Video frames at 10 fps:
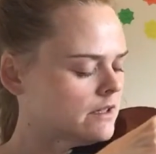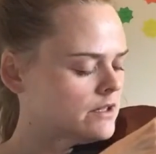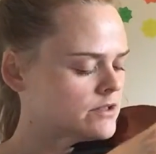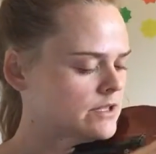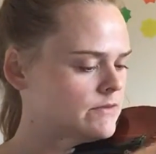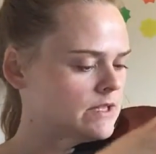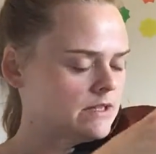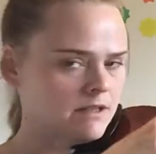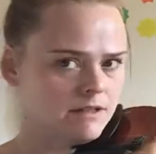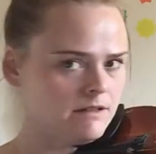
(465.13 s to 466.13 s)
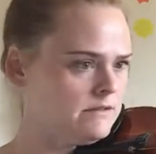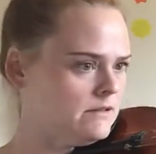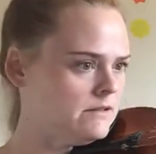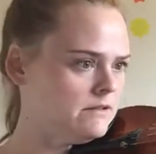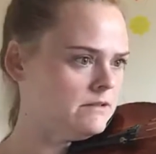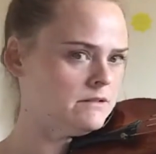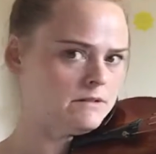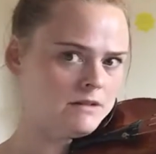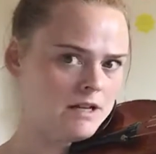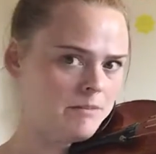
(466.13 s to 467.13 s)
I'll shift in the
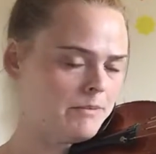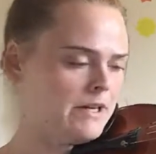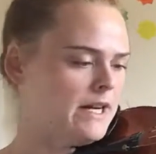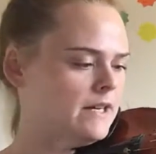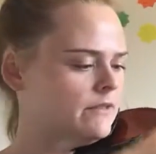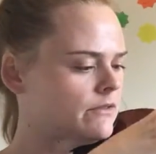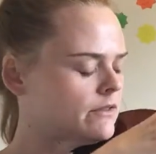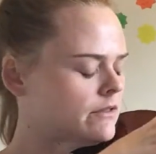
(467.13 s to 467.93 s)
upper half.